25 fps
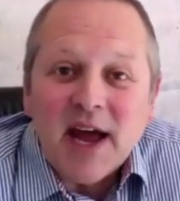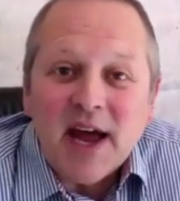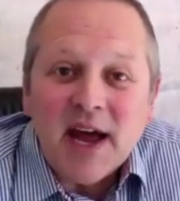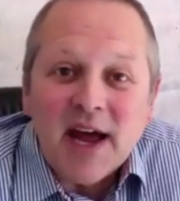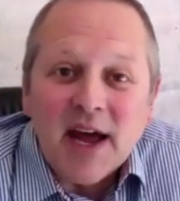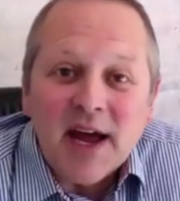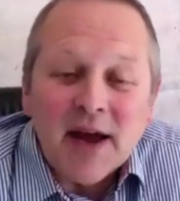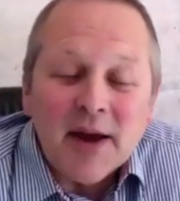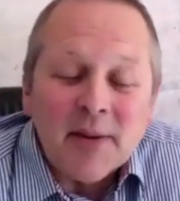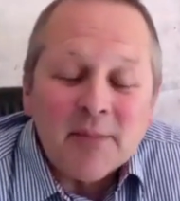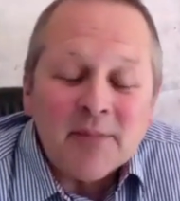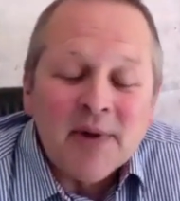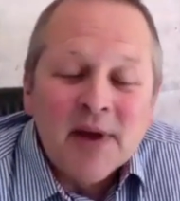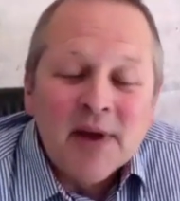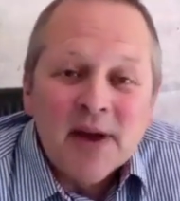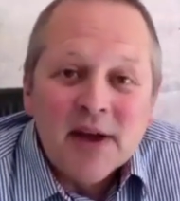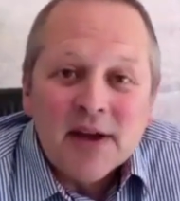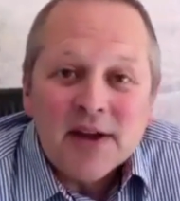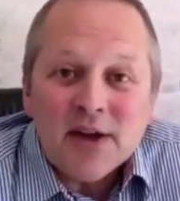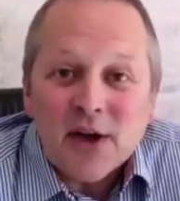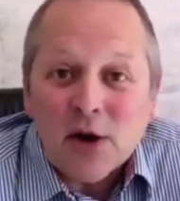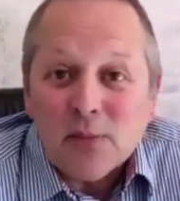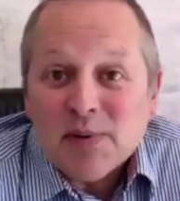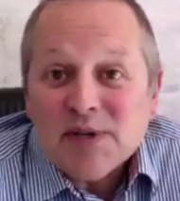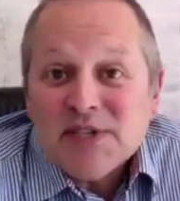
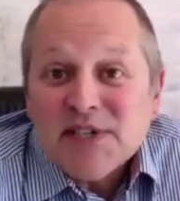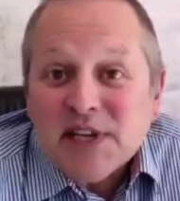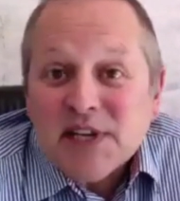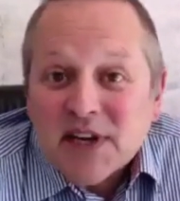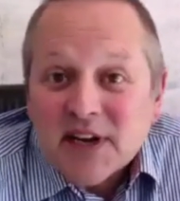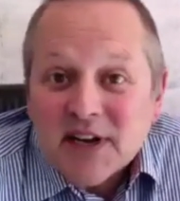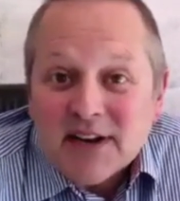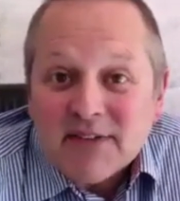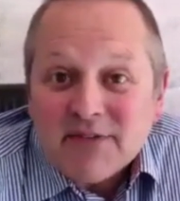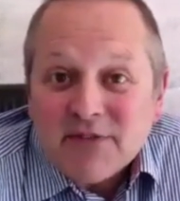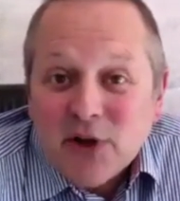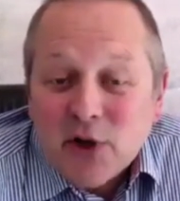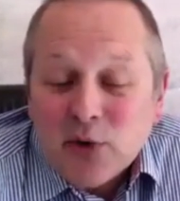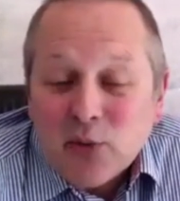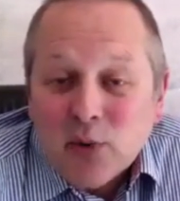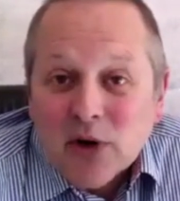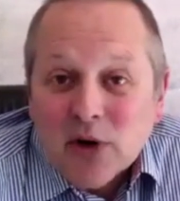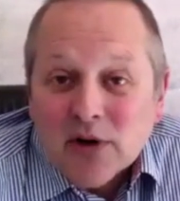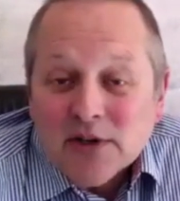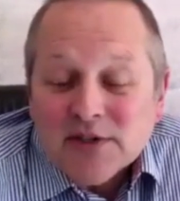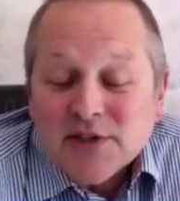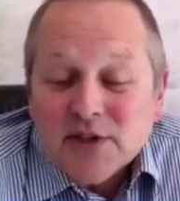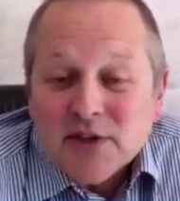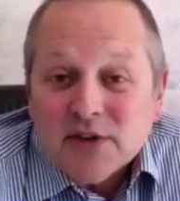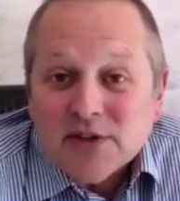Particularly if you
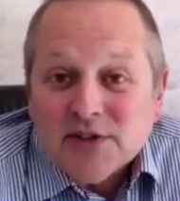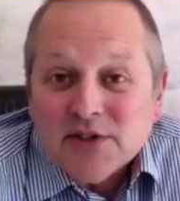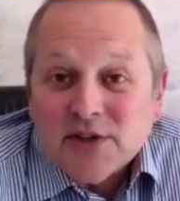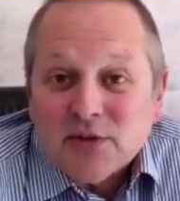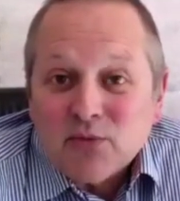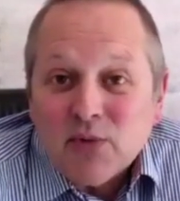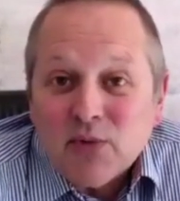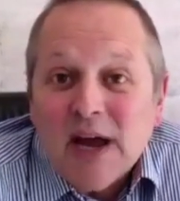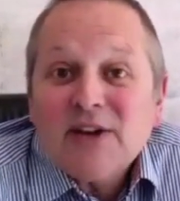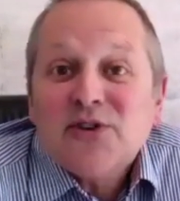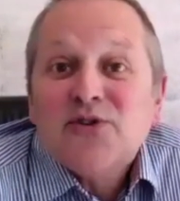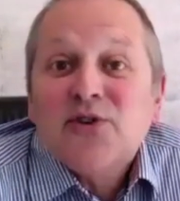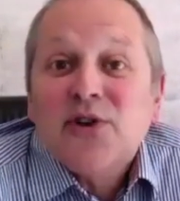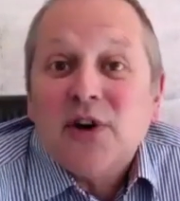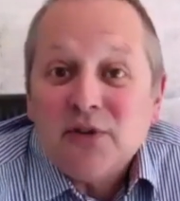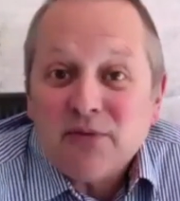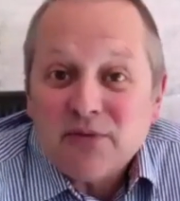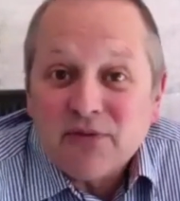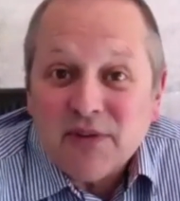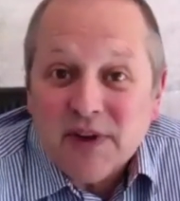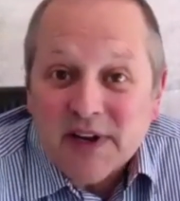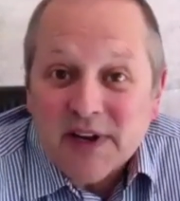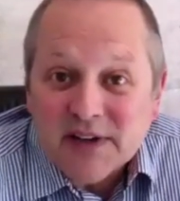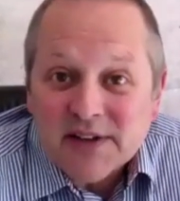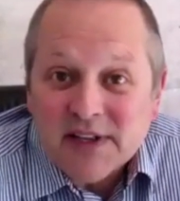were to
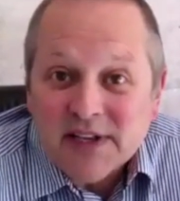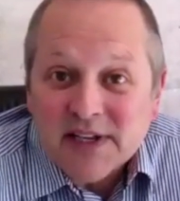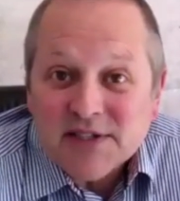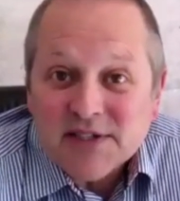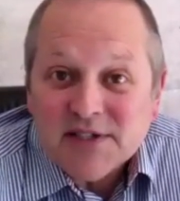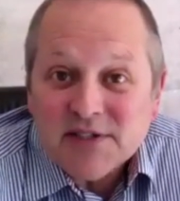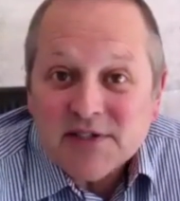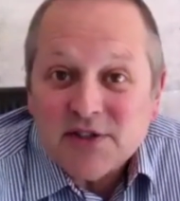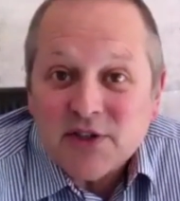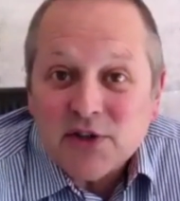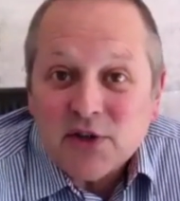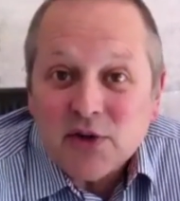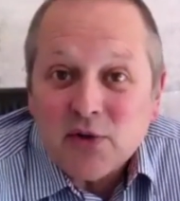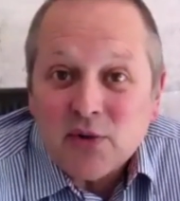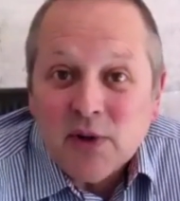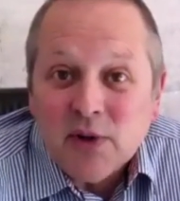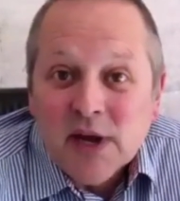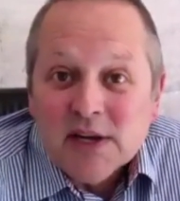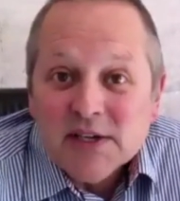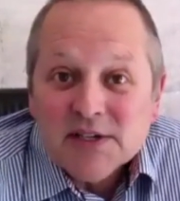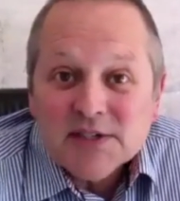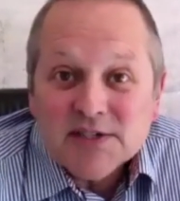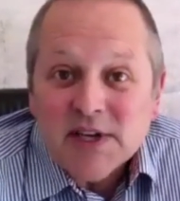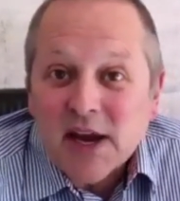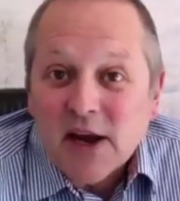retrofit this to,
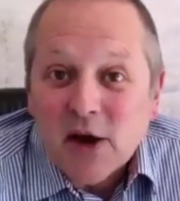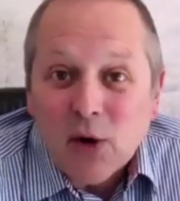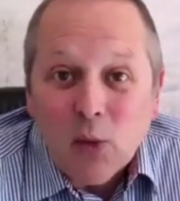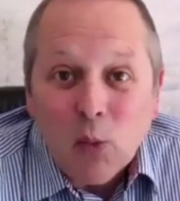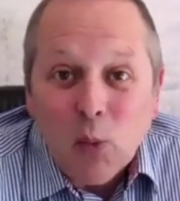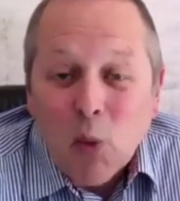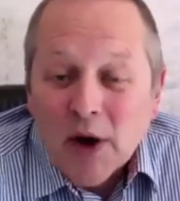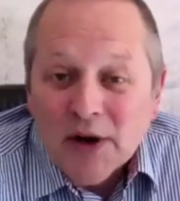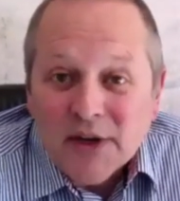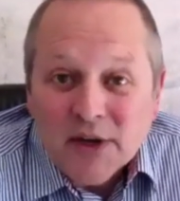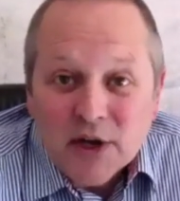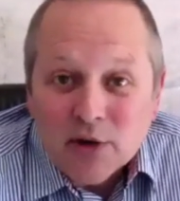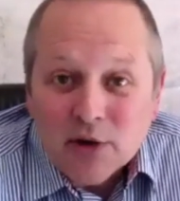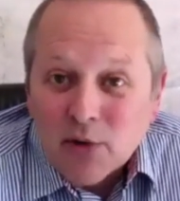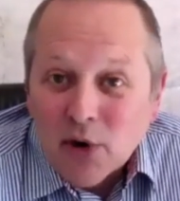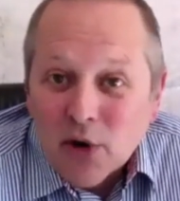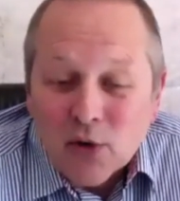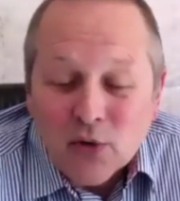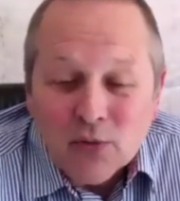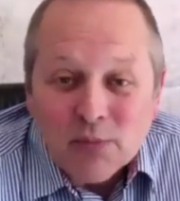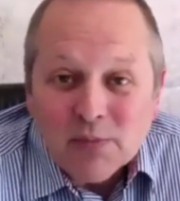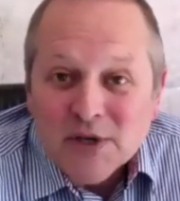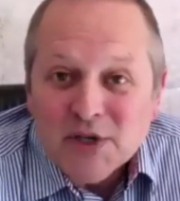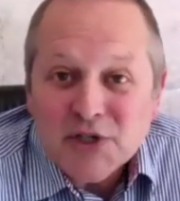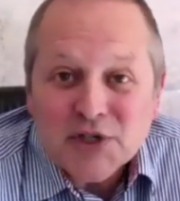say, a
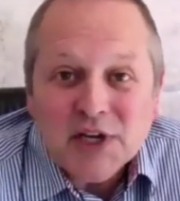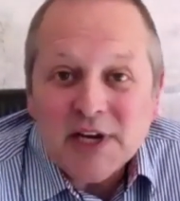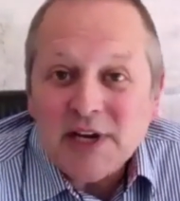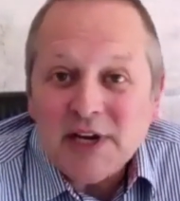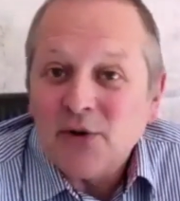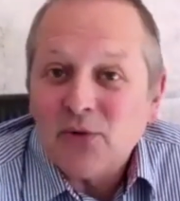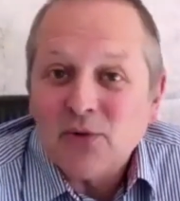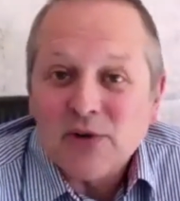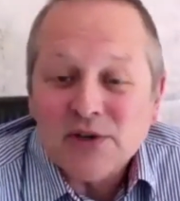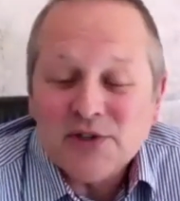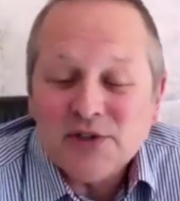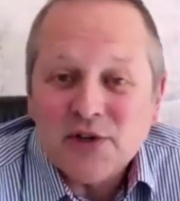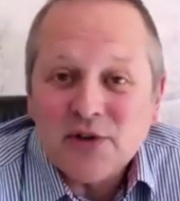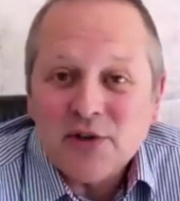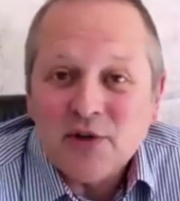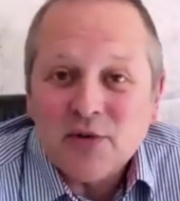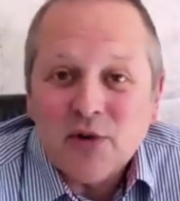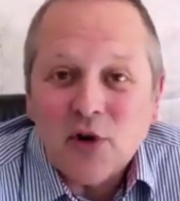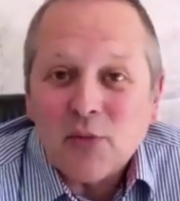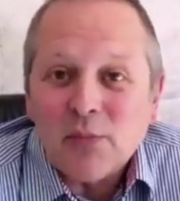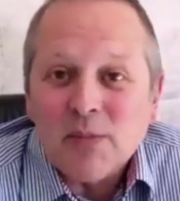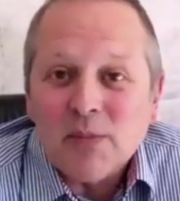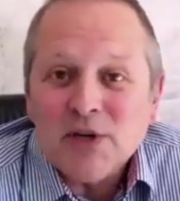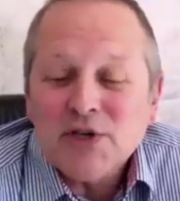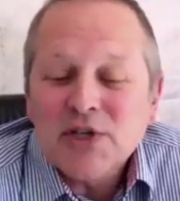1-year-old machine or a
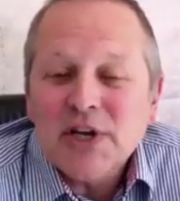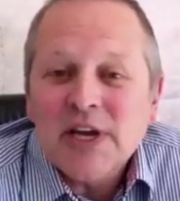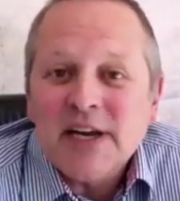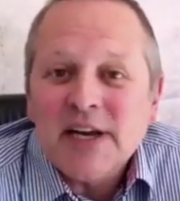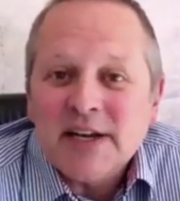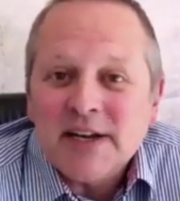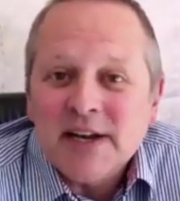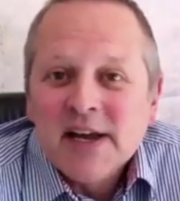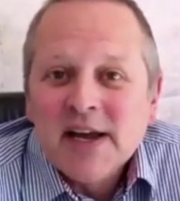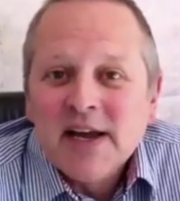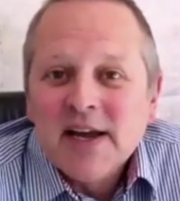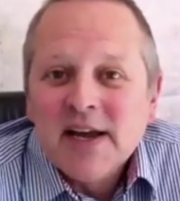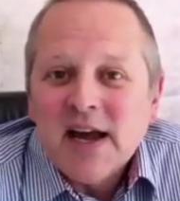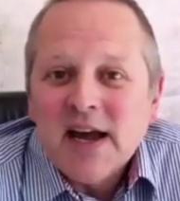2-year-old machine.